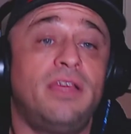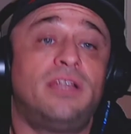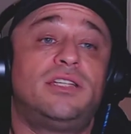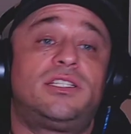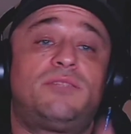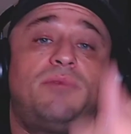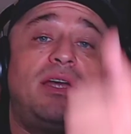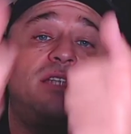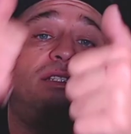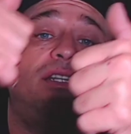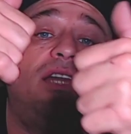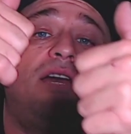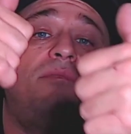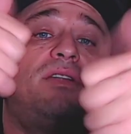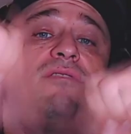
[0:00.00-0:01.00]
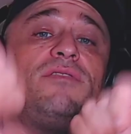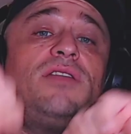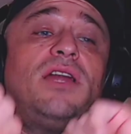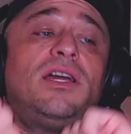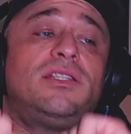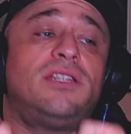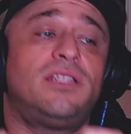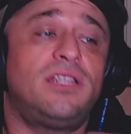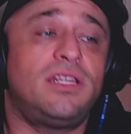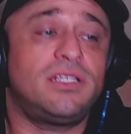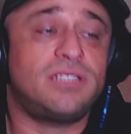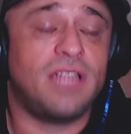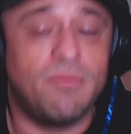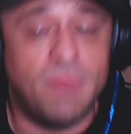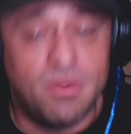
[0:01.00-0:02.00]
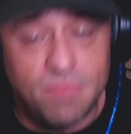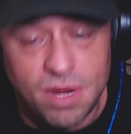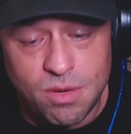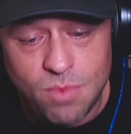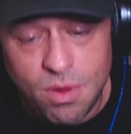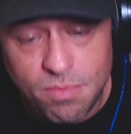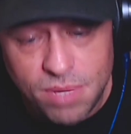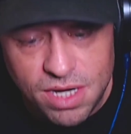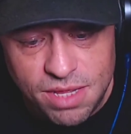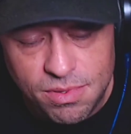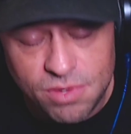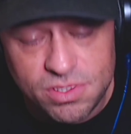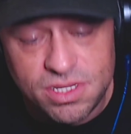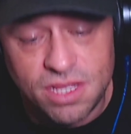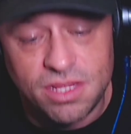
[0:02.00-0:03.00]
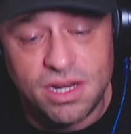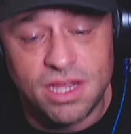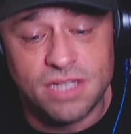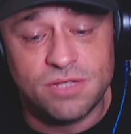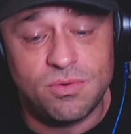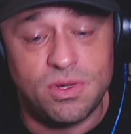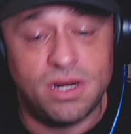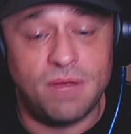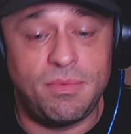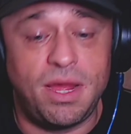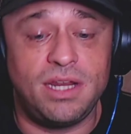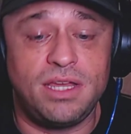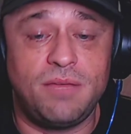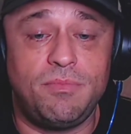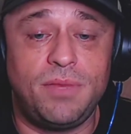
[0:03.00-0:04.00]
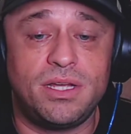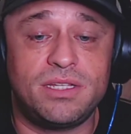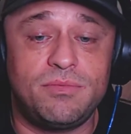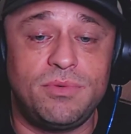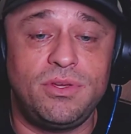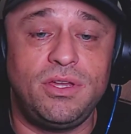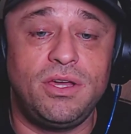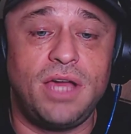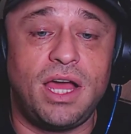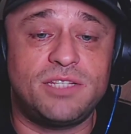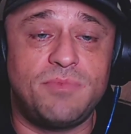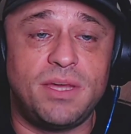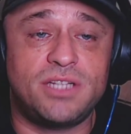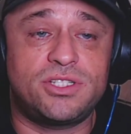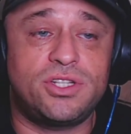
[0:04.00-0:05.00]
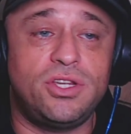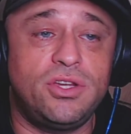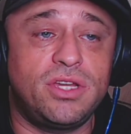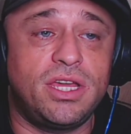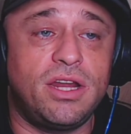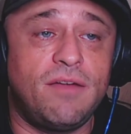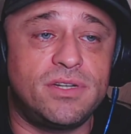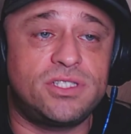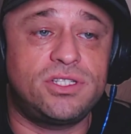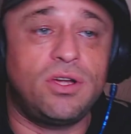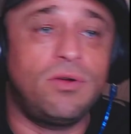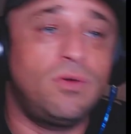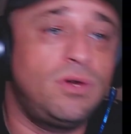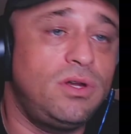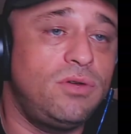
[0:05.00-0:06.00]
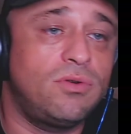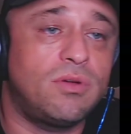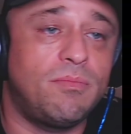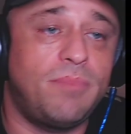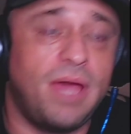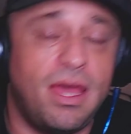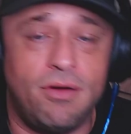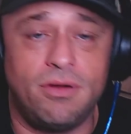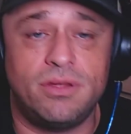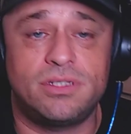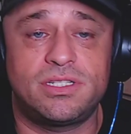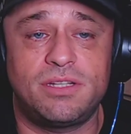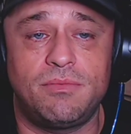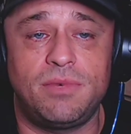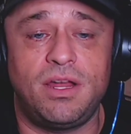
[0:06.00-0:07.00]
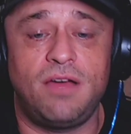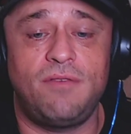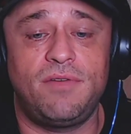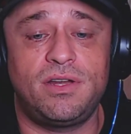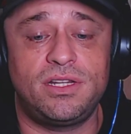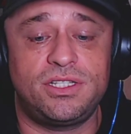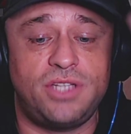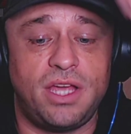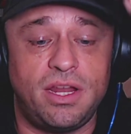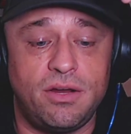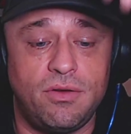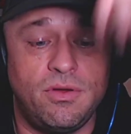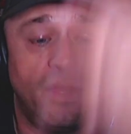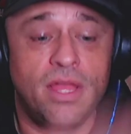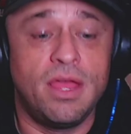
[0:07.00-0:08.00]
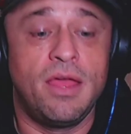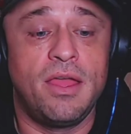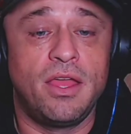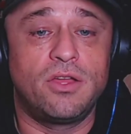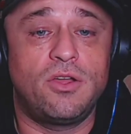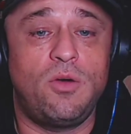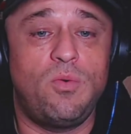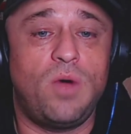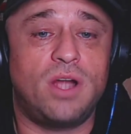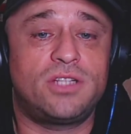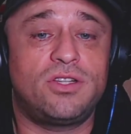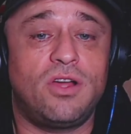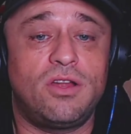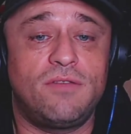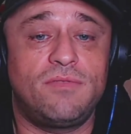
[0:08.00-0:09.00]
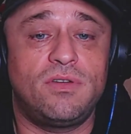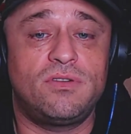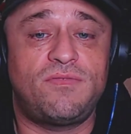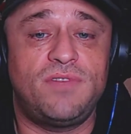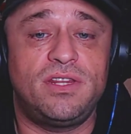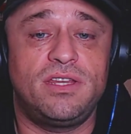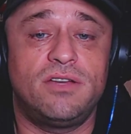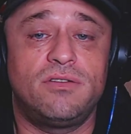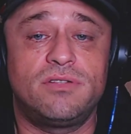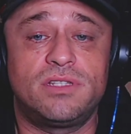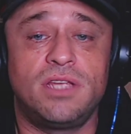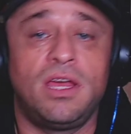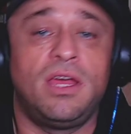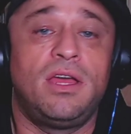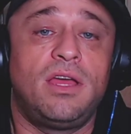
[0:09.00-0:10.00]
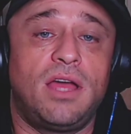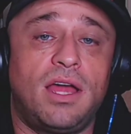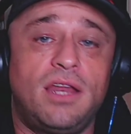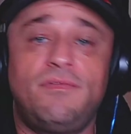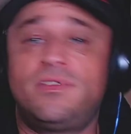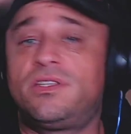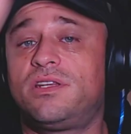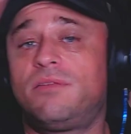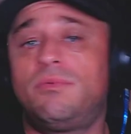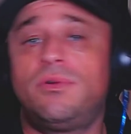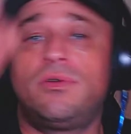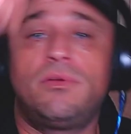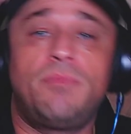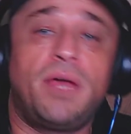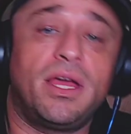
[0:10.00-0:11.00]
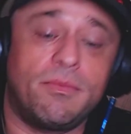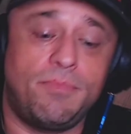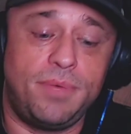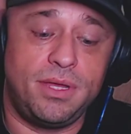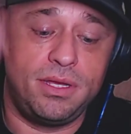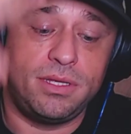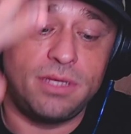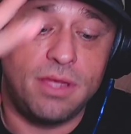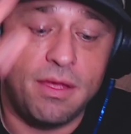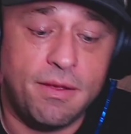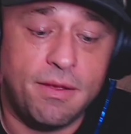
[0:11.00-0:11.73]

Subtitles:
Smash the like button if you liked it. The dislike button, but I won't believe you. Until the next one, I'm Highly Combustible. You guys make sure you get over and show Luke Bell some love on his channel. Go watch all of those videos. I love you to the moon and back. Peace.